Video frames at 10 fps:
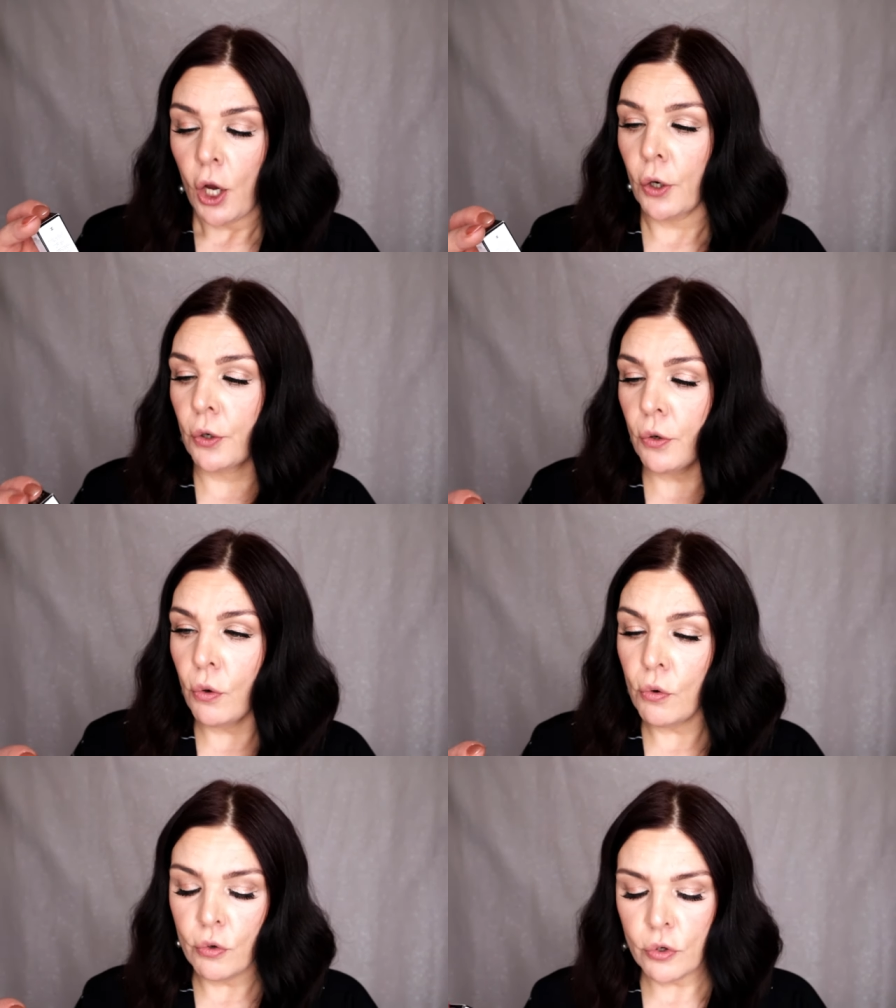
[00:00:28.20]

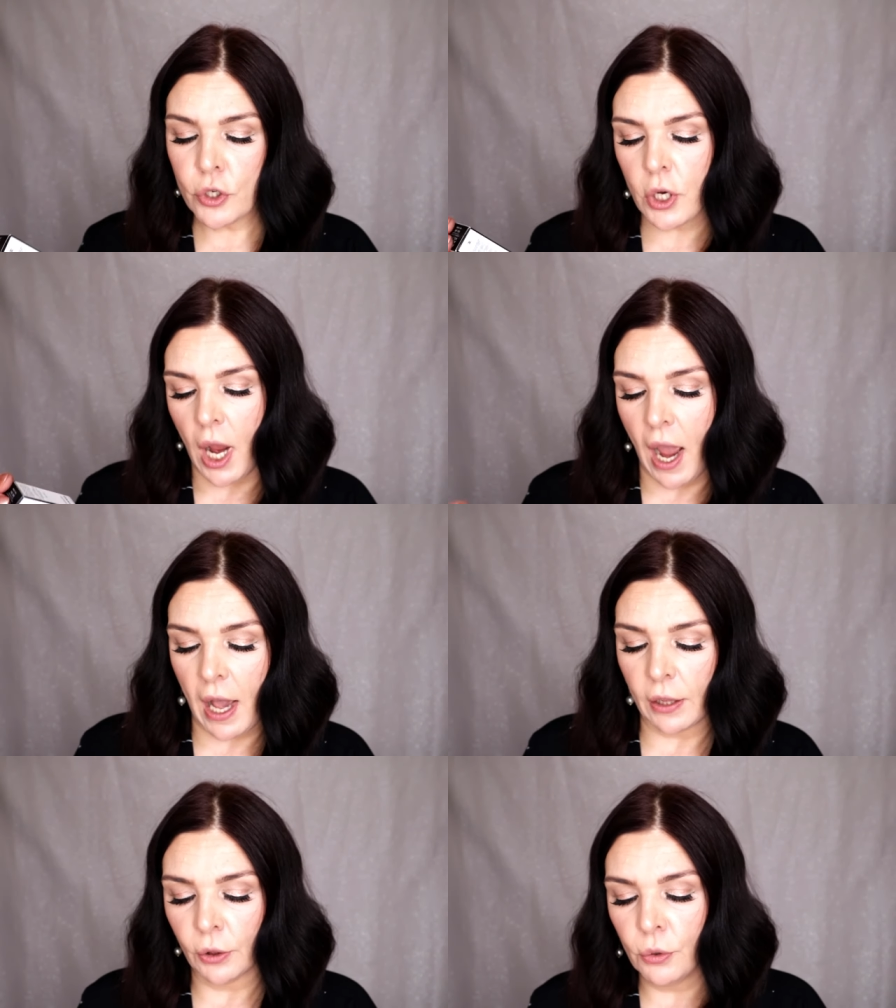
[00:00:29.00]
Rouge
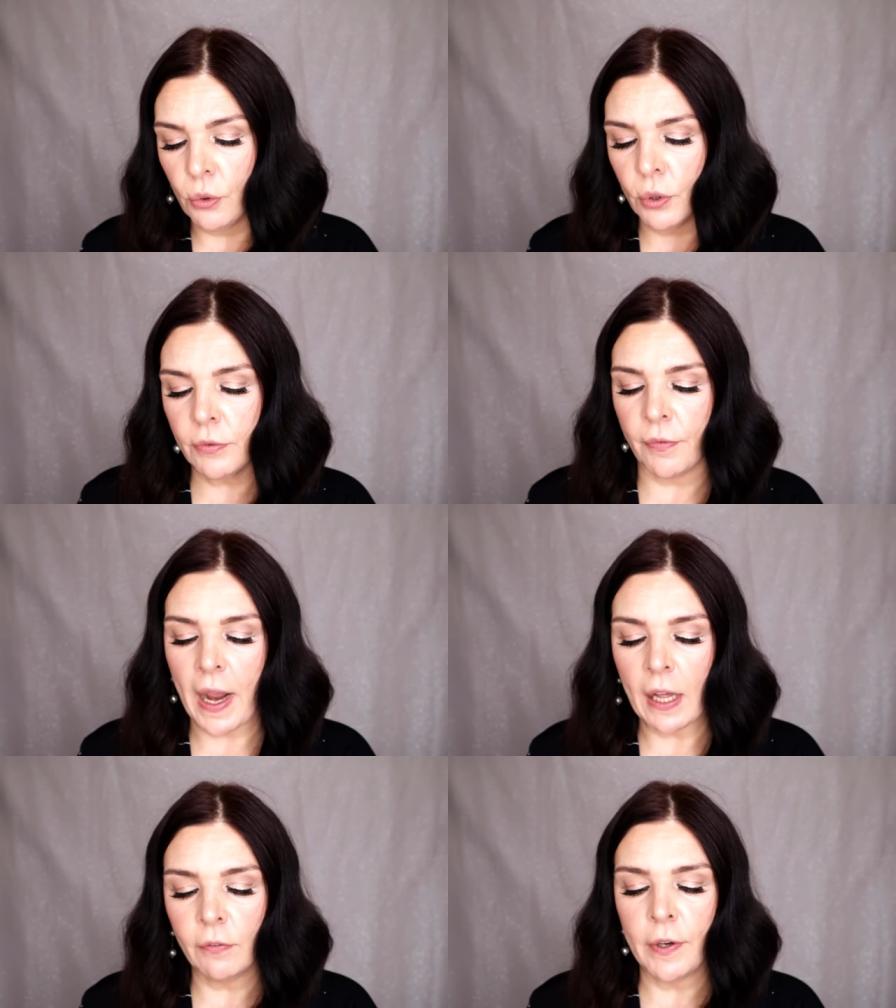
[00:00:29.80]
Allure
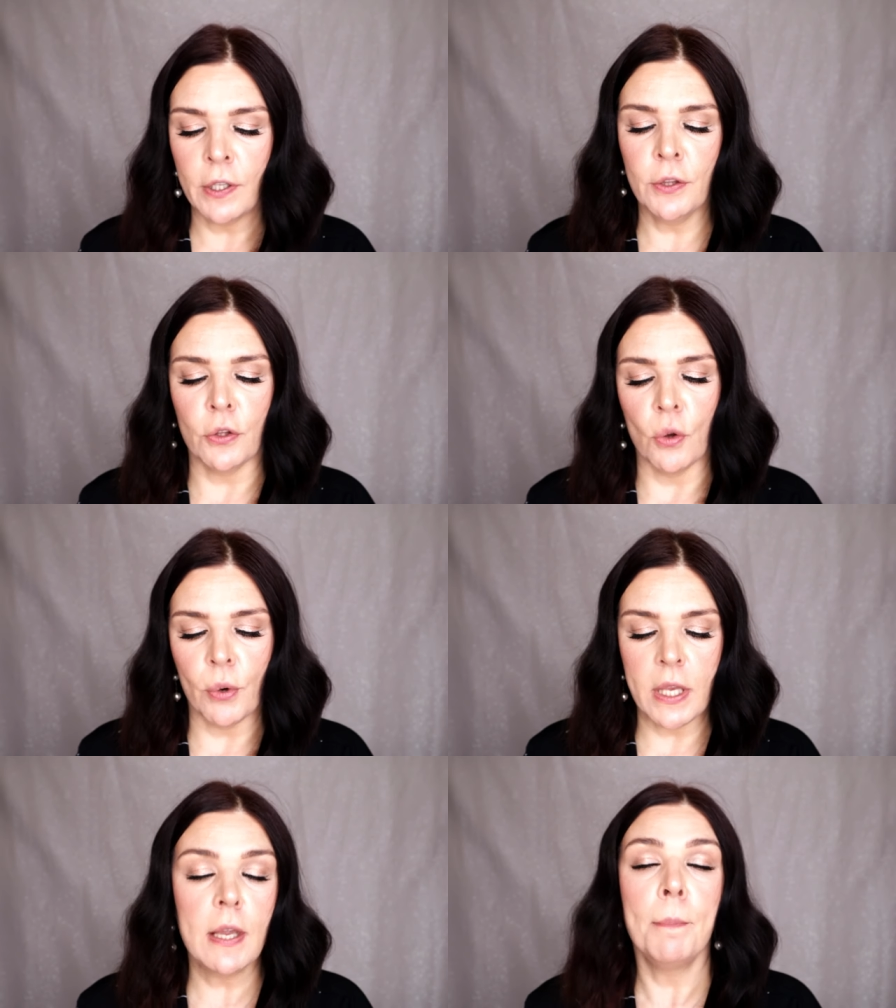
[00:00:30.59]
Velvet
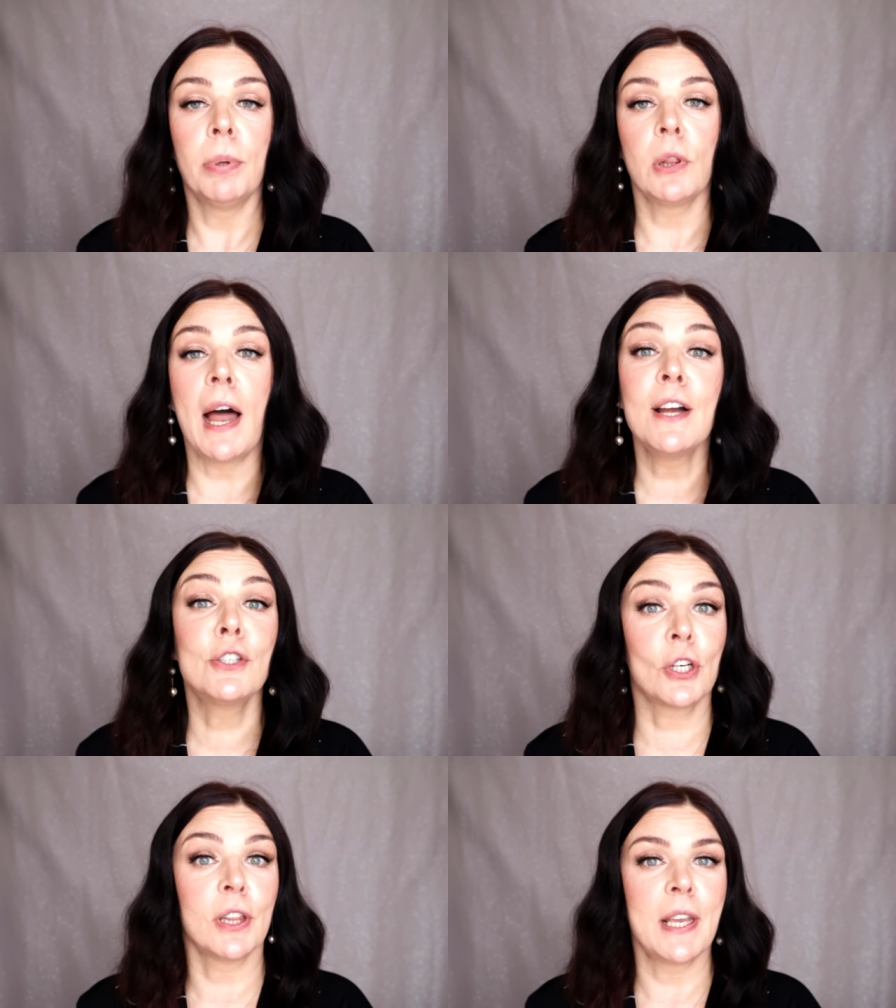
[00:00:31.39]
Nuit
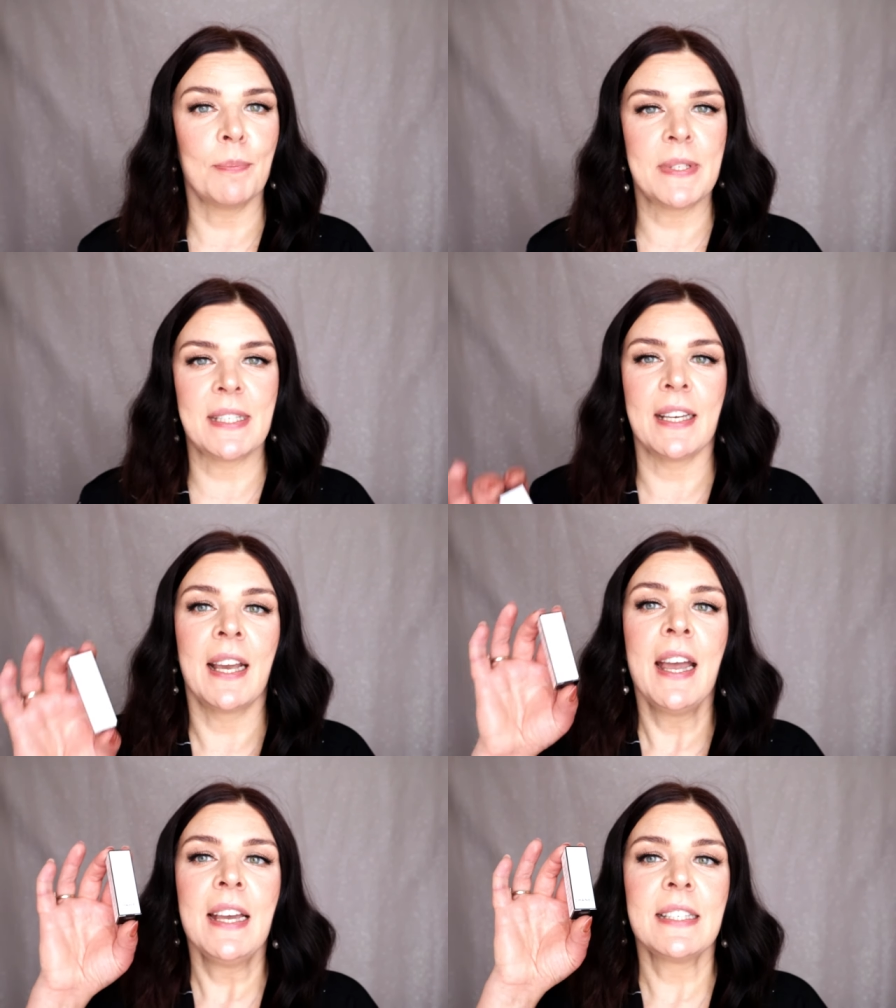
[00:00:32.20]
Blanche
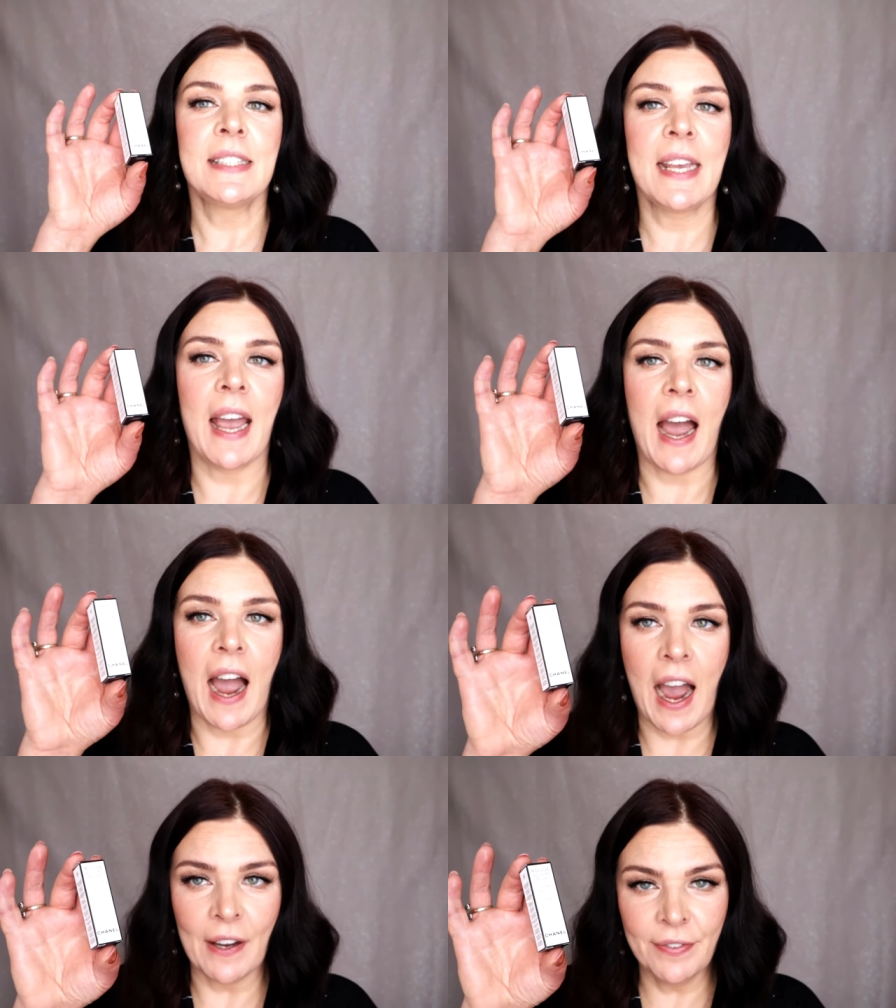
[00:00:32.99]
lipstick. They
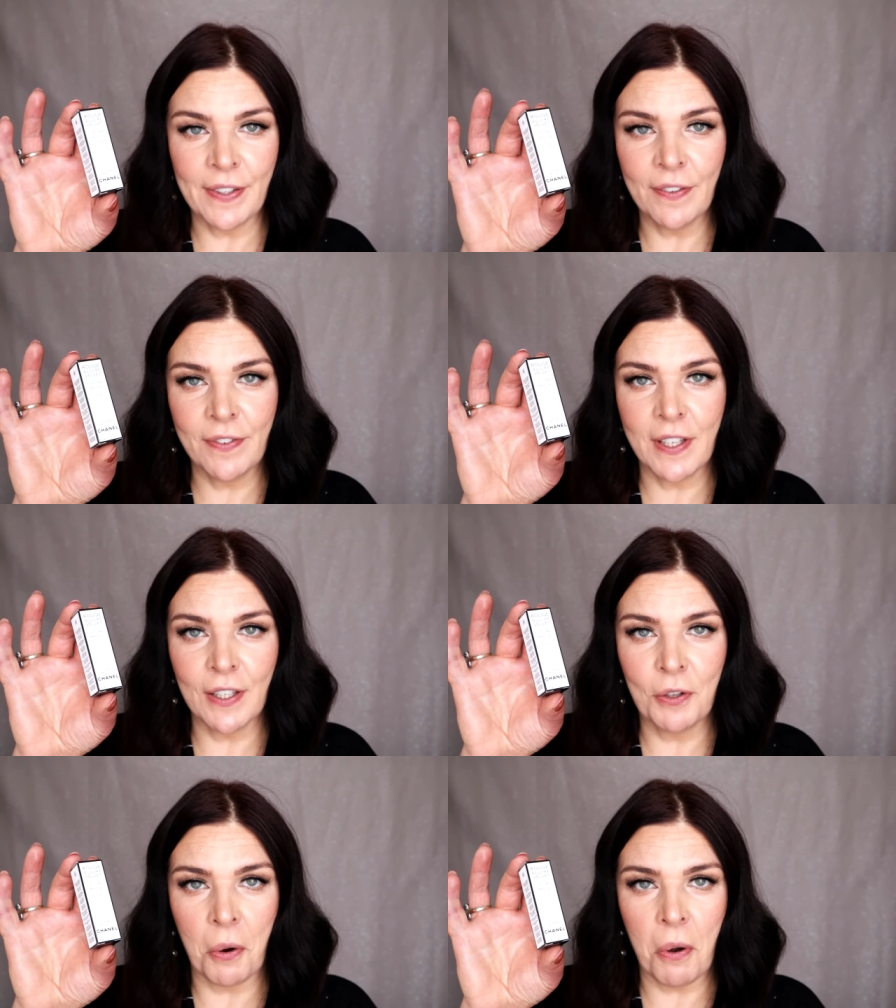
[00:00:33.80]
are
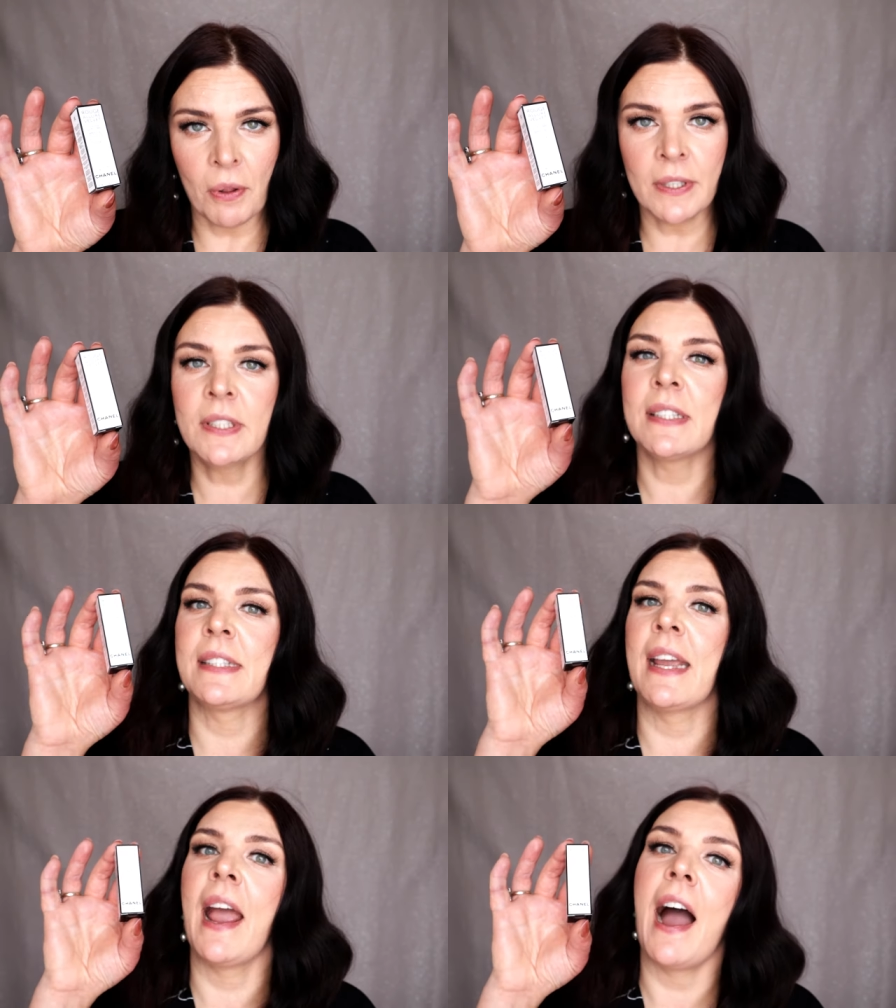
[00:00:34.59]
$50.
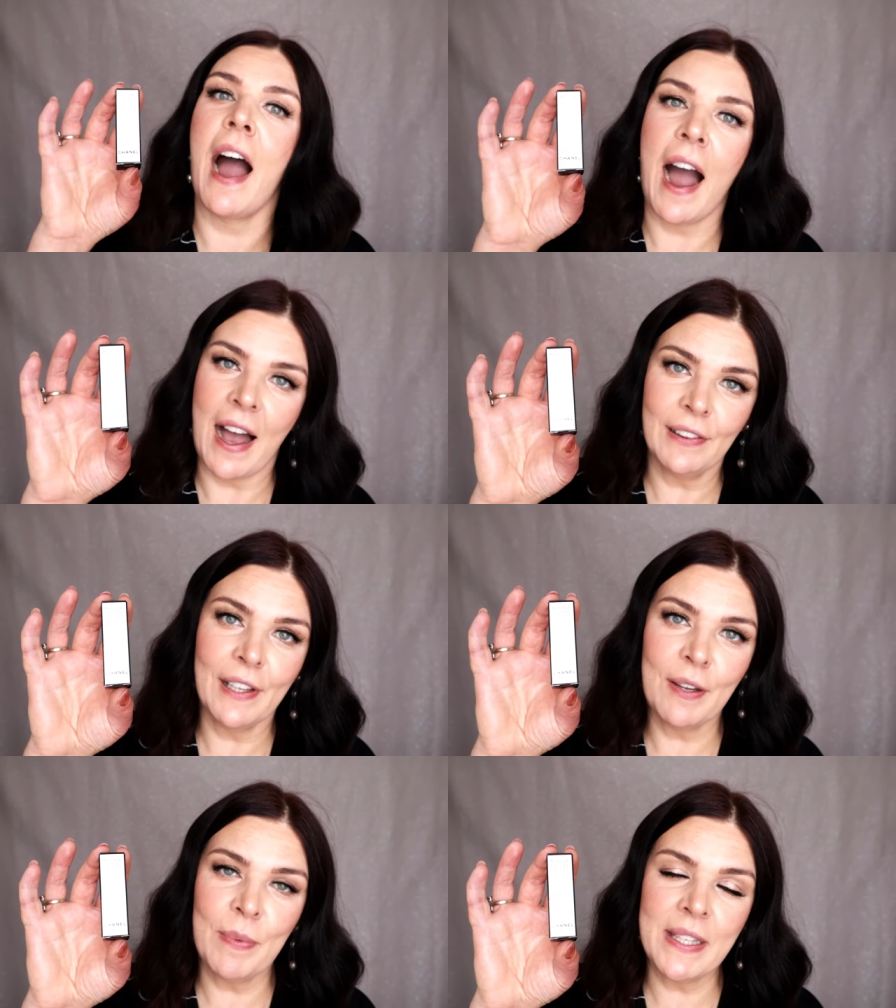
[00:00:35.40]
They are
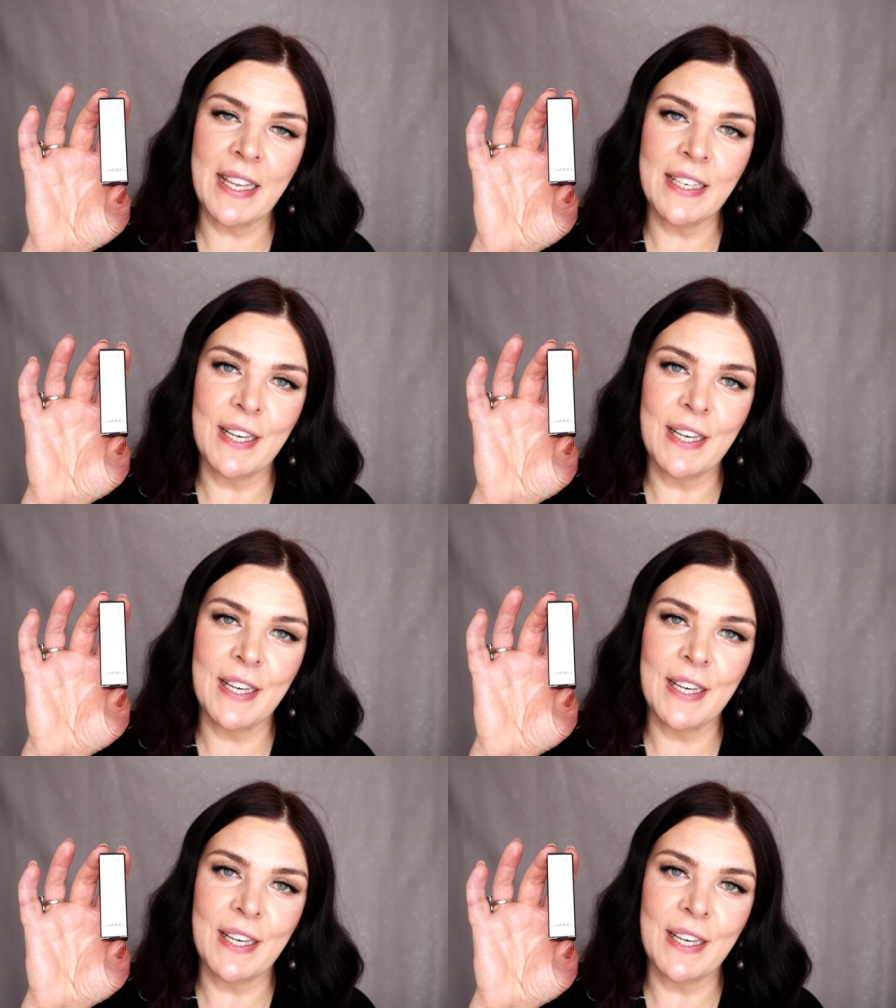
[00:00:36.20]
limited